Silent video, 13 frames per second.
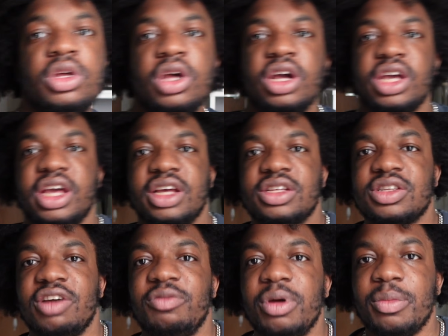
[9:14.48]
Okay,
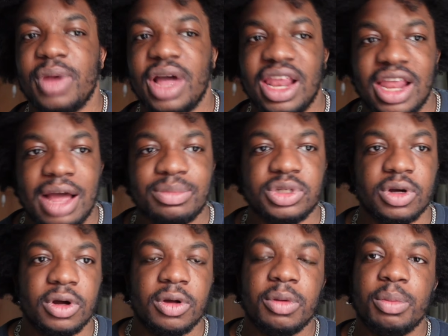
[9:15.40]
so I've put my
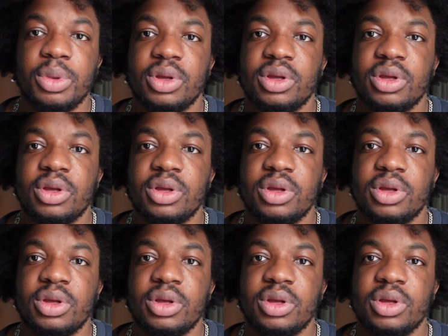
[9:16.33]
laptop